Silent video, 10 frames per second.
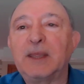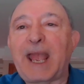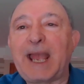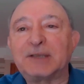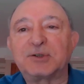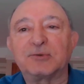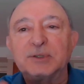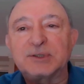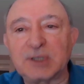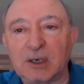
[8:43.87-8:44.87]
As a
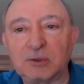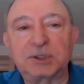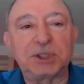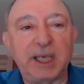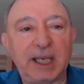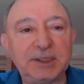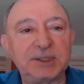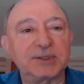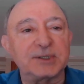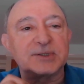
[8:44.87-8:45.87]
result, change
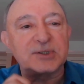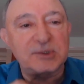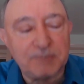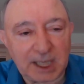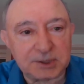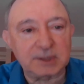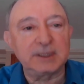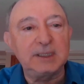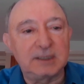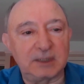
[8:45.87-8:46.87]
is
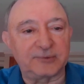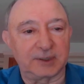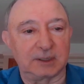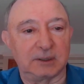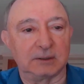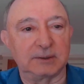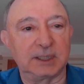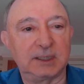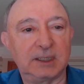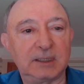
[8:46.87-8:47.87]
especially difficult
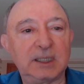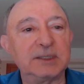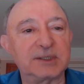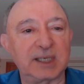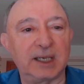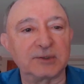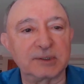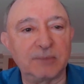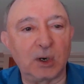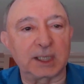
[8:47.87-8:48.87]
in sales
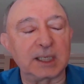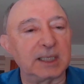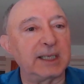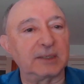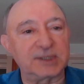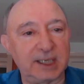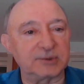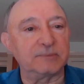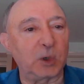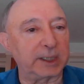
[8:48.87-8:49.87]
and marketing. Now, sales
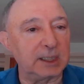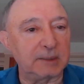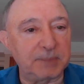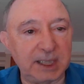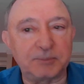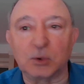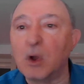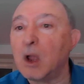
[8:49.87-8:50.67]
and marketing people